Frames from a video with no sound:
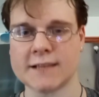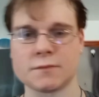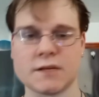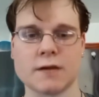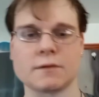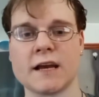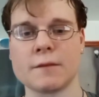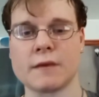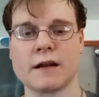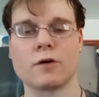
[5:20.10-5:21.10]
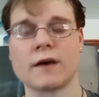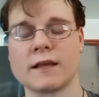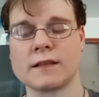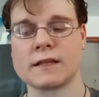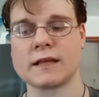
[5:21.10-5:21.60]
some time to get them, and
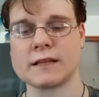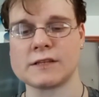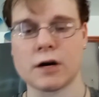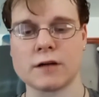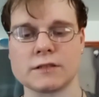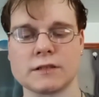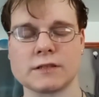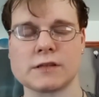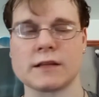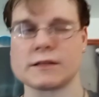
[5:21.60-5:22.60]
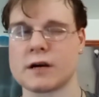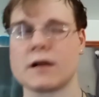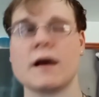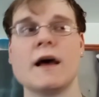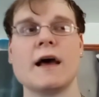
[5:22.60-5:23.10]
and, the, and these cards and these and these
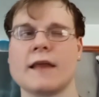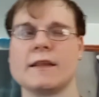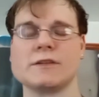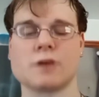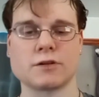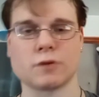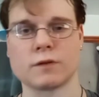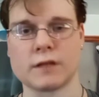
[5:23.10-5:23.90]
cards, and these cards only